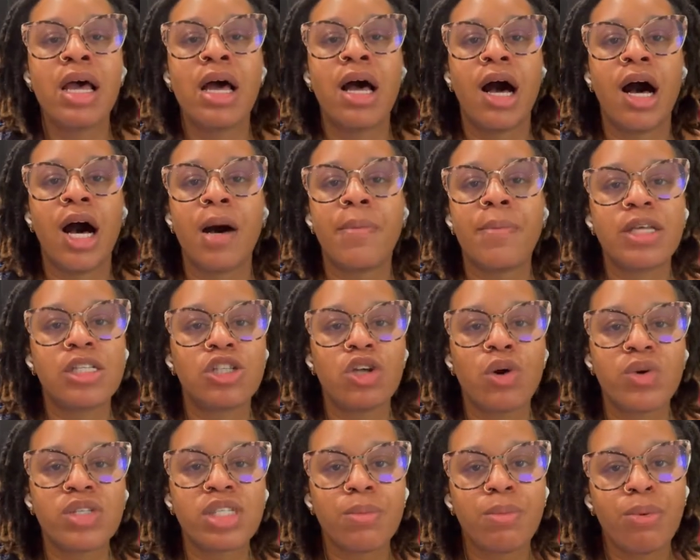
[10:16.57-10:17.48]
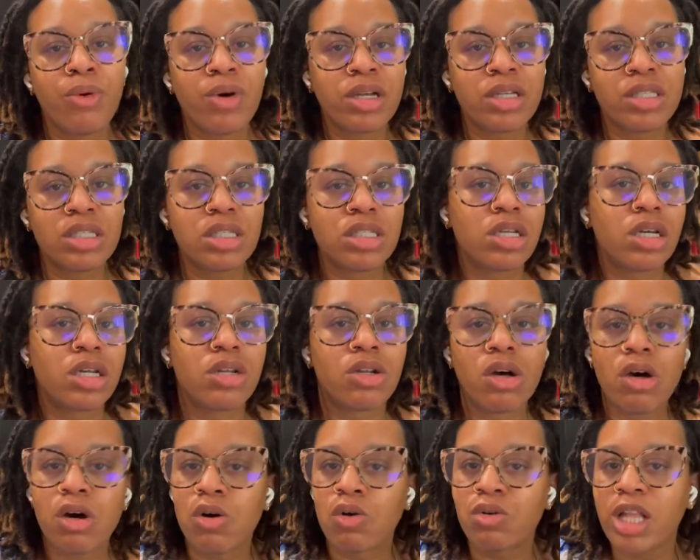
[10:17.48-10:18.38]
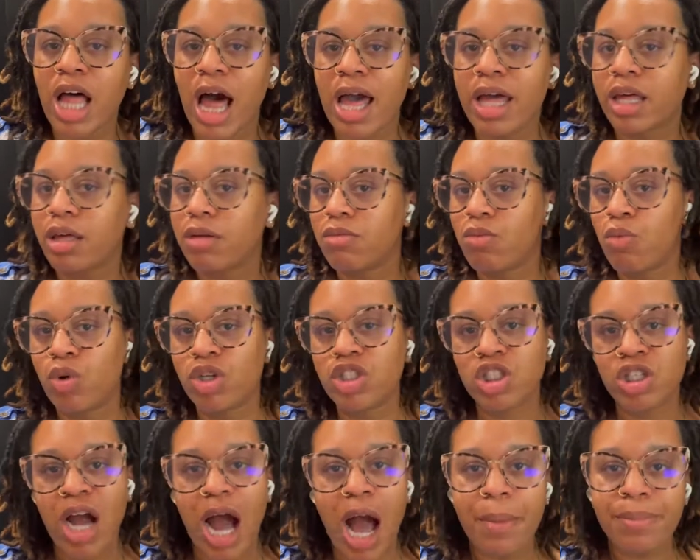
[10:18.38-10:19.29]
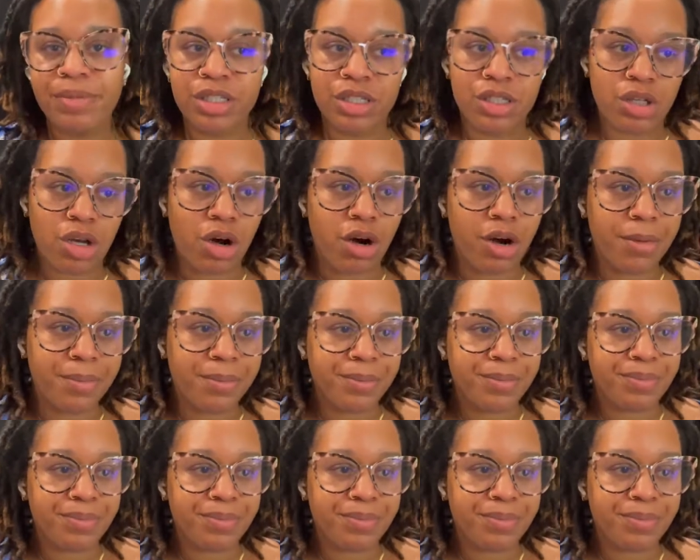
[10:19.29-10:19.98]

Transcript: And so it's important to know like what your options are.